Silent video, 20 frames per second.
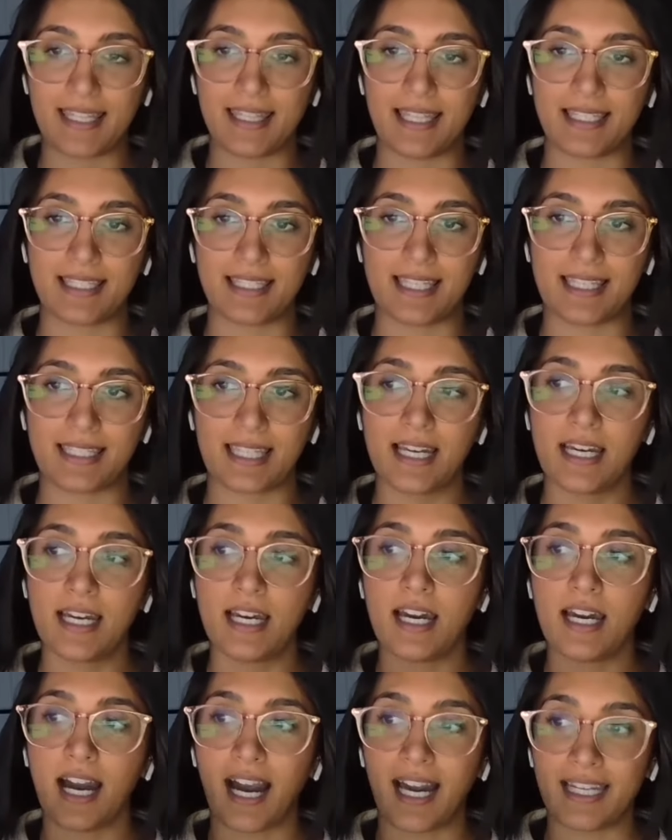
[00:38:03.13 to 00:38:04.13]
And this is
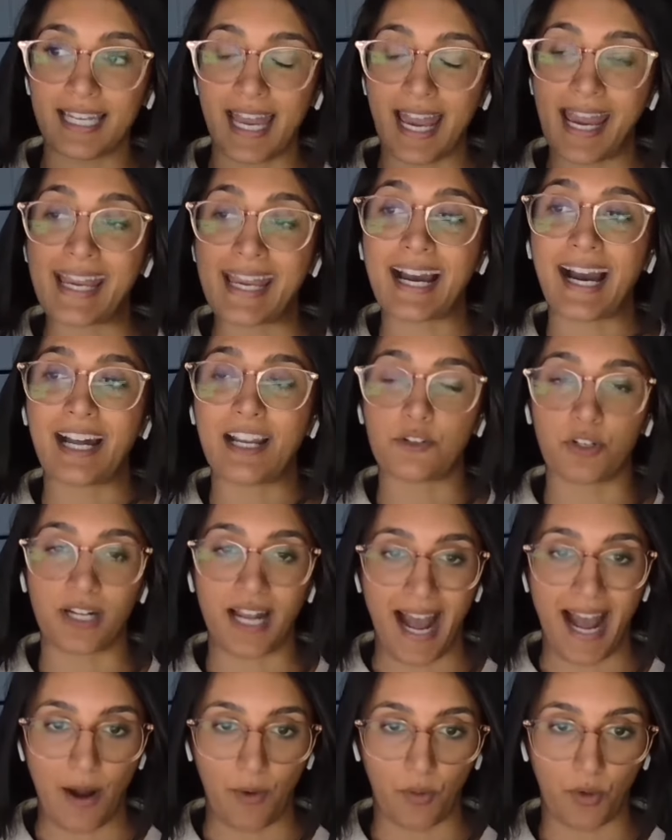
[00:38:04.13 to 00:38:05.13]
an
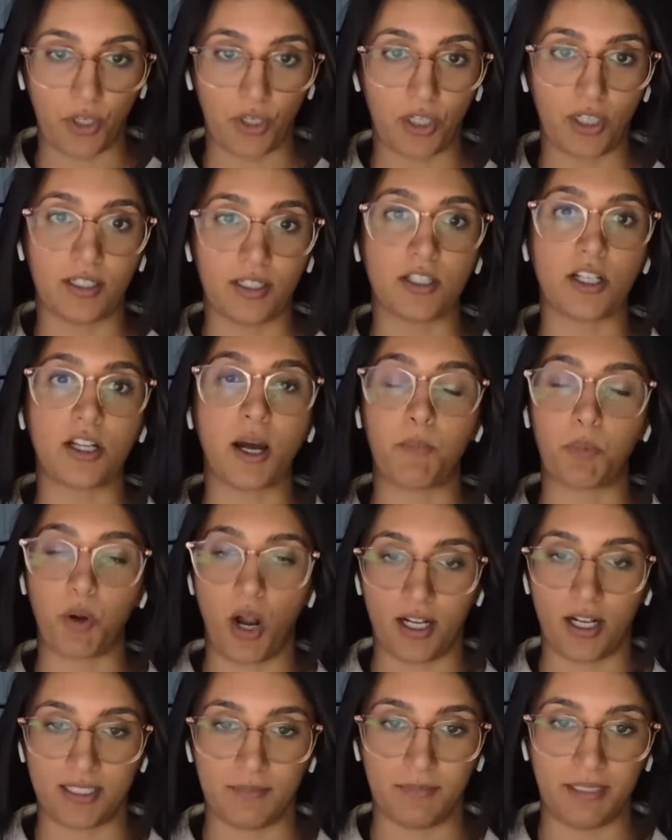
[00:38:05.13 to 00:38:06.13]
800-hour
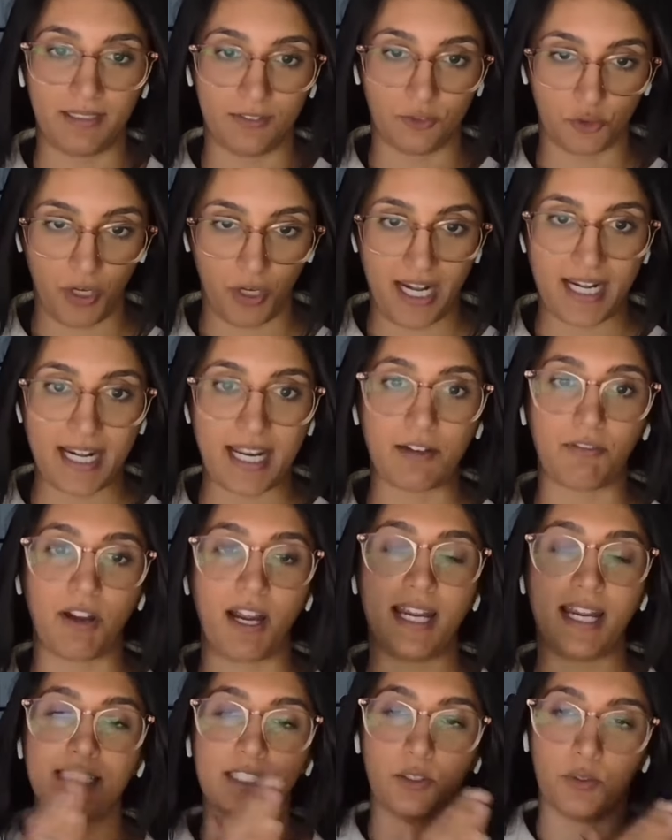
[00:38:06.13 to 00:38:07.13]
approximate training,
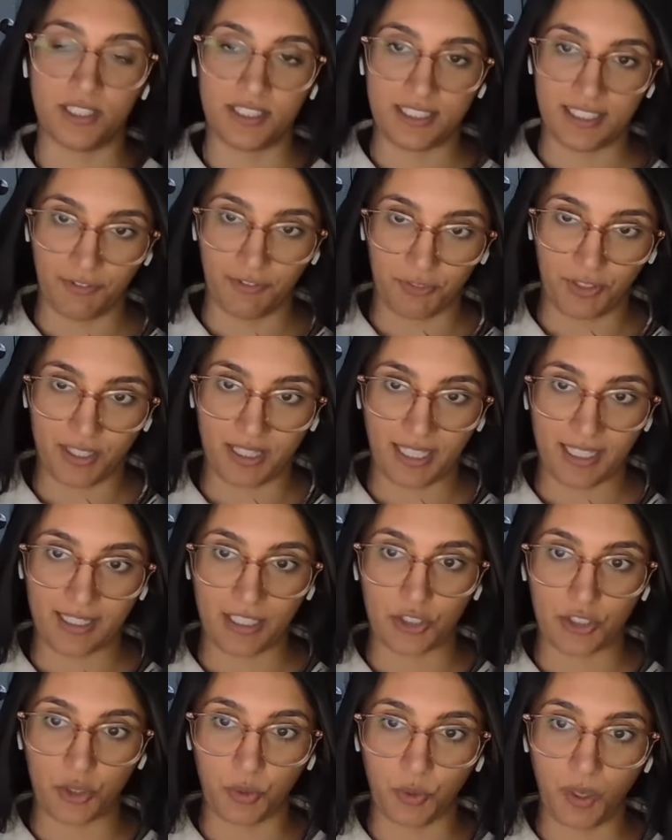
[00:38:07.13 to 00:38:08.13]
right? So it's different than
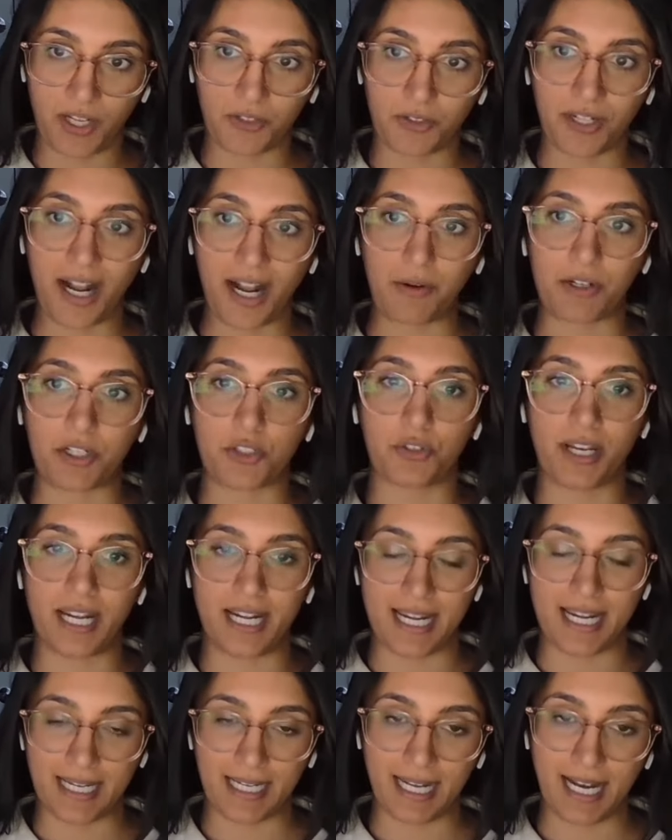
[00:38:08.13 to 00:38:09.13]
the 200-hour
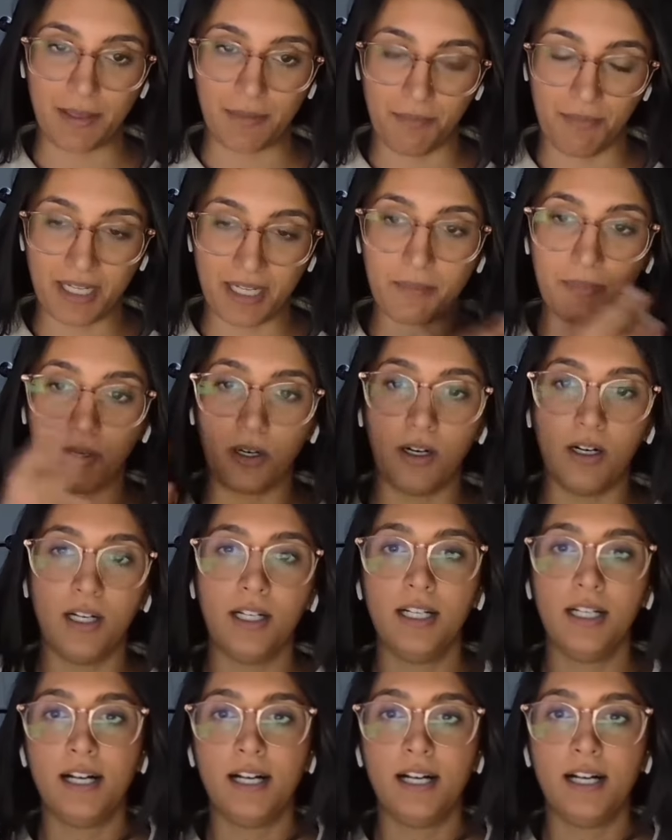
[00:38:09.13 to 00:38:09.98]
training kind of minimal.